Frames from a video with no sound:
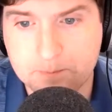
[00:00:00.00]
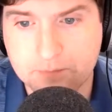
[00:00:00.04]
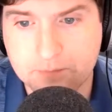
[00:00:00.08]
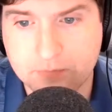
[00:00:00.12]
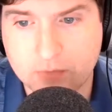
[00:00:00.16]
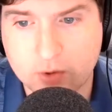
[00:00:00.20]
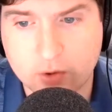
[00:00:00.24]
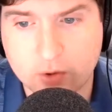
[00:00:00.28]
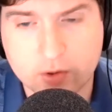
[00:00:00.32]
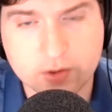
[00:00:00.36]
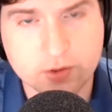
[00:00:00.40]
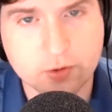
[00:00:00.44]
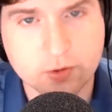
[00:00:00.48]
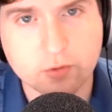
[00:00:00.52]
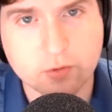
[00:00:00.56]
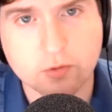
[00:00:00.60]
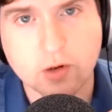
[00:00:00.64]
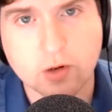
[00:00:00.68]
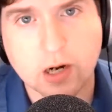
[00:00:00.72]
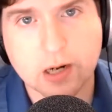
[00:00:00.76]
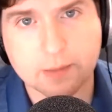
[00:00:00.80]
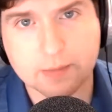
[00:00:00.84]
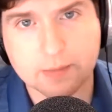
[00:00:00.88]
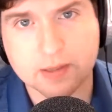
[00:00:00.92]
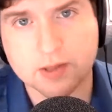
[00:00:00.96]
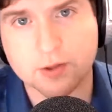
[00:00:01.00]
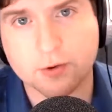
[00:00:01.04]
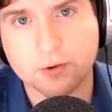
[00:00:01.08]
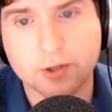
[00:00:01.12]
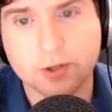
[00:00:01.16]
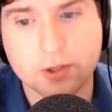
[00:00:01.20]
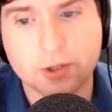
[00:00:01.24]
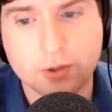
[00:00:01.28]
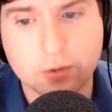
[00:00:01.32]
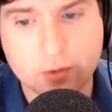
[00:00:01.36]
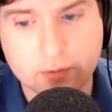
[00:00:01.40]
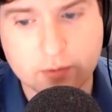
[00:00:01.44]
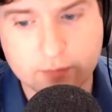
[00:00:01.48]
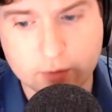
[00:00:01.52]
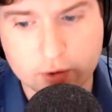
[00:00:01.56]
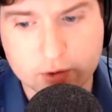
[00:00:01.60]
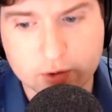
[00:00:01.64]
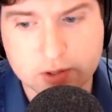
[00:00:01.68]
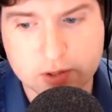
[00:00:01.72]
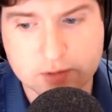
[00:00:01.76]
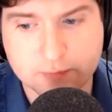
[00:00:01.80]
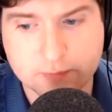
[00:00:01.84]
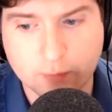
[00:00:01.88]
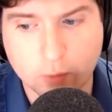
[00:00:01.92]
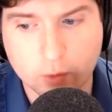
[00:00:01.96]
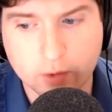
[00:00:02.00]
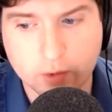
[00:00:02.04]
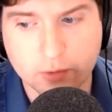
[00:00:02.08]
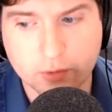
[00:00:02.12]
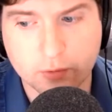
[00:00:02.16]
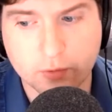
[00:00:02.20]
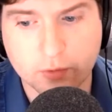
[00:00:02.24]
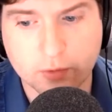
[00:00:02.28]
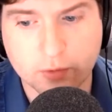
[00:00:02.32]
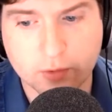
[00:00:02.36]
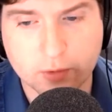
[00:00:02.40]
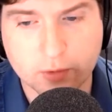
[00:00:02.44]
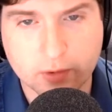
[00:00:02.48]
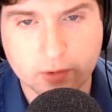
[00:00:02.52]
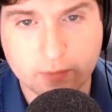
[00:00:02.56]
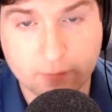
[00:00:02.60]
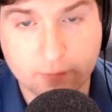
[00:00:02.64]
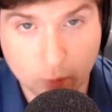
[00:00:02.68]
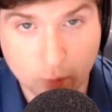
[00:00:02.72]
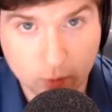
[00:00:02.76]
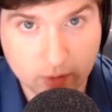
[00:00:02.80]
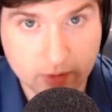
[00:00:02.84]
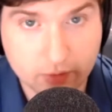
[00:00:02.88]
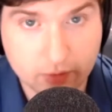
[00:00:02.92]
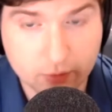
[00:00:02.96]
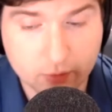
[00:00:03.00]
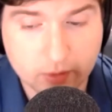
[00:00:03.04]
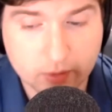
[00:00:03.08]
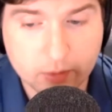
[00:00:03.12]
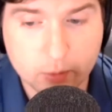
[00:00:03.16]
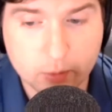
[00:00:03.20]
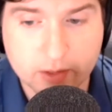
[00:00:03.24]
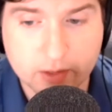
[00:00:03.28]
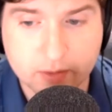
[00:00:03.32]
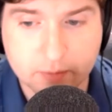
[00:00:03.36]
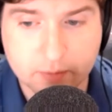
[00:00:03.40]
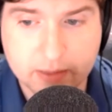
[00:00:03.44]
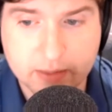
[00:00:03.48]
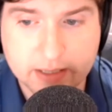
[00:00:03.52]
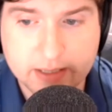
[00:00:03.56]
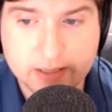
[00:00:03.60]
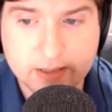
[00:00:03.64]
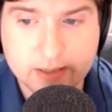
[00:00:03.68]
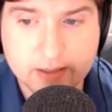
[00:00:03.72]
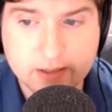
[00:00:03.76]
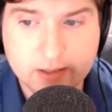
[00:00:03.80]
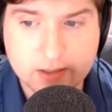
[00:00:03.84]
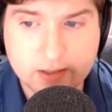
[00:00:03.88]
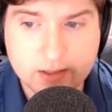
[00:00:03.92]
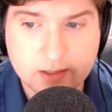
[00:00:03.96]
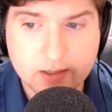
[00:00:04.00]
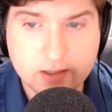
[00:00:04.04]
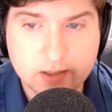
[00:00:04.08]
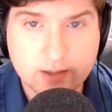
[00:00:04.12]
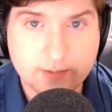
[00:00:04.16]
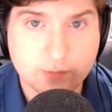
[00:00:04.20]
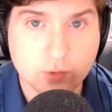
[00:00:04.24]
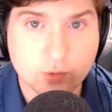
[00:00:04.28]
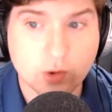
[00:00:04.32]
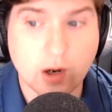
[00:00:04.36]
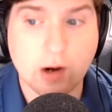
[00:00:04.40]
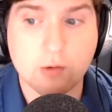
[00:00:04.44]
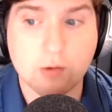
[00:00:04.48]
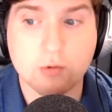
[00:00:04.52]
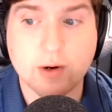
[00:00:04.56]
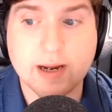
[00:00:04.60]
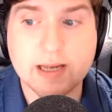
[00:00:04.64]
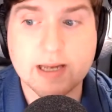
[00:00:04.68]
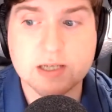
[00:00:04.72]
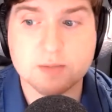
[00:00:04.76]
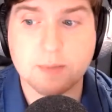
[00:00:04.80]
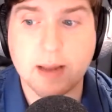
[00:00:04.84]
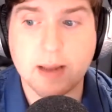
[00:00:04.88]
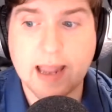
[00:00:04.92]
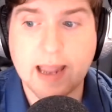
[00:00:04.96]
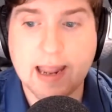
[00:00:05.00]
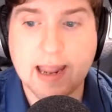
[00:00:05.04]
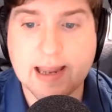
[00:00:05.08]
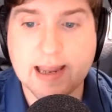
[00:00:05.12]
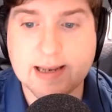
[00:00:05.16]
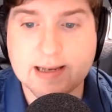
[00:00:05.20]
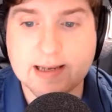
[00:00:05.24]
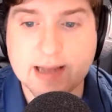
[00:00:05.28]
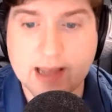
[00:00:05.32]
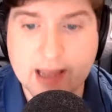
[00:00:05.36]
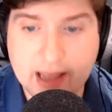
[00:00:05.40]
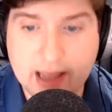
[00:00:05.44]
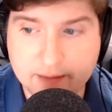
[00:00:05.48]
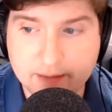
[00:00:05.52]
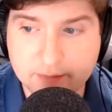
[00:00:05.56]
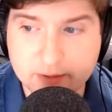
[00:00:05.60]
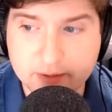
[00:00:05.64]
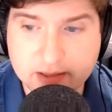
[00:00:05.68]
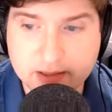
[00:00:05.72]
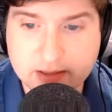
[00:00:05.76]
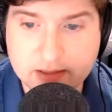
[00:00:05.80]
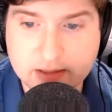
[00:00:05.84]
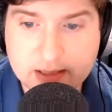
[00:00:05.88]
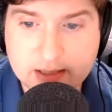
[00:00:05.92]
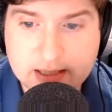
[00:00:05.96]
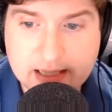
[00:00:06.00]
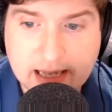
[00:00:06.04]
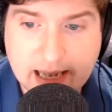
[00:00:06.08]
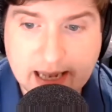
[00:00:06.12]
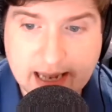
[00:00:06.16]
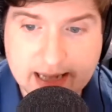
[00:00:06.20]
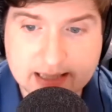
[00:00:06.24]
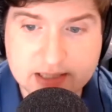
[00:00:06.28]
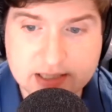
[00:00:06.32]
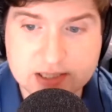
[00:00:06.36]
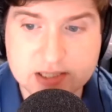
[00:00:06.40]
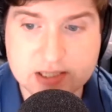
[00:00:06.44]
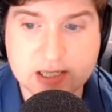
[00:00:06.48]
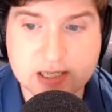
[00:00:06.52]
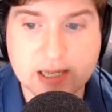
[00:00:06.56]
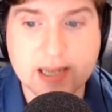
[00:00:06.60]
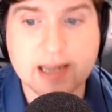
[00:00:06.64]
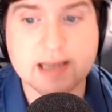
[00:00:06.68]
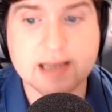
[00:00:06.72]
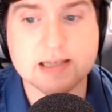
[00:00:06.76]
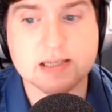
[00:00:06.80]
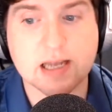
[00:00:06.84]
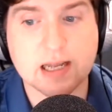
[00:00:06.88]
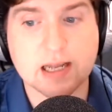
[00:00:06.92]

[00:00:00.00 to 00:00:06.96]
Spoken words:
Look at Deuteronomy 32 and verses 43 with me. For I raise my hand to heaven and say, as I